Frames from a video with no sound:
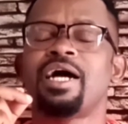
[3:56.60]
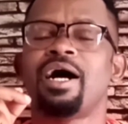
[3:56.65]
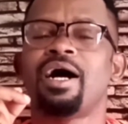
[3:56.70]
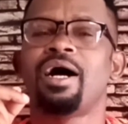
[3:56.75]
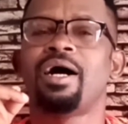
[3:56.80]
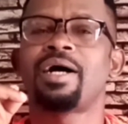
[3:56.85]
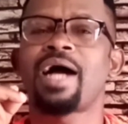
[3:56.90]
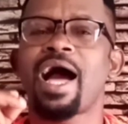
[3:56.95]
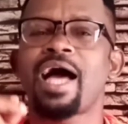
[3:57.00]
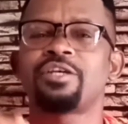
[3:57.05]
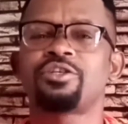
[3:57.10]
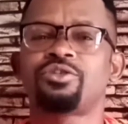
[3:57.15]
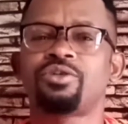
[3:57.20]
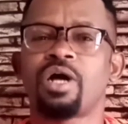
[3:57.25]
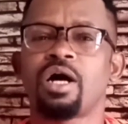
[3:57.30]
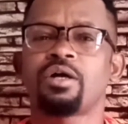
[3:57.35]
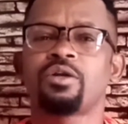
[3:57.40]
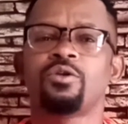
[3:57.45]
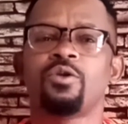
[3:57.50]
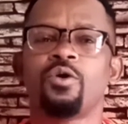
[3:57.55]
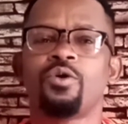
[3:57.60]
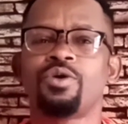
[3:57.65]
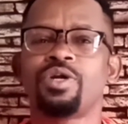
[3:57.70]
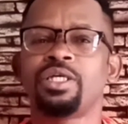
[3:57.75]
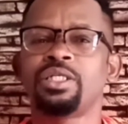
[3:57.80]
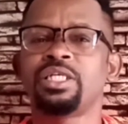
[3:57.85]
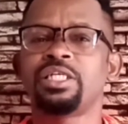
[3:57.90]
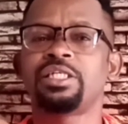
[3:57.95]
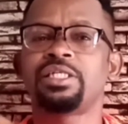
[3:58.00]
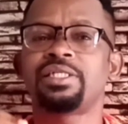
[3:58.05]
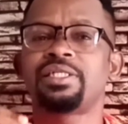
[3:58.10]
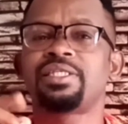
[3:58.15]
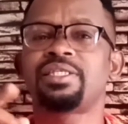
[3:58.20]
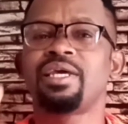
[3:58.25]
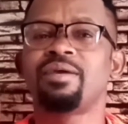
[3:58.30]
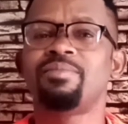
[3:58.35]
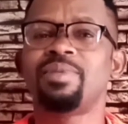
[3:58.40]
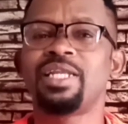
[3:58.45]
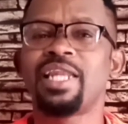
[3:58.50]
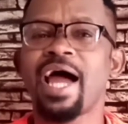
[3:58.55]
Astral Chlorine is
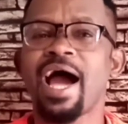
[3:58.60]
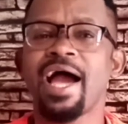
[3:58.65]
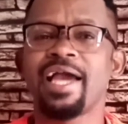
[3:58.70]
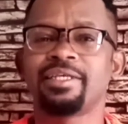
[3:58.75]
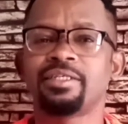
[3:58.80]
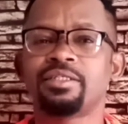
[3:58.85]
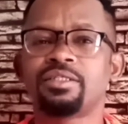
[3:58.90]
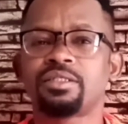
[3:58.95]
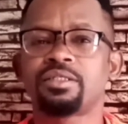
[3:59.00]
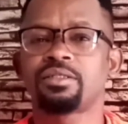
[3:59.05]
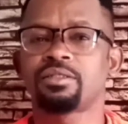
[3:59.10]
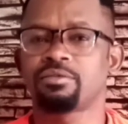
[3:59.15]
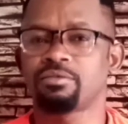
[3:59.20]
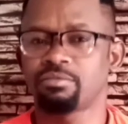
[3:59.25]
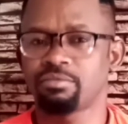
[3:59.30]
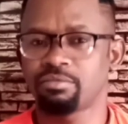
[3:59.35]
stabilized.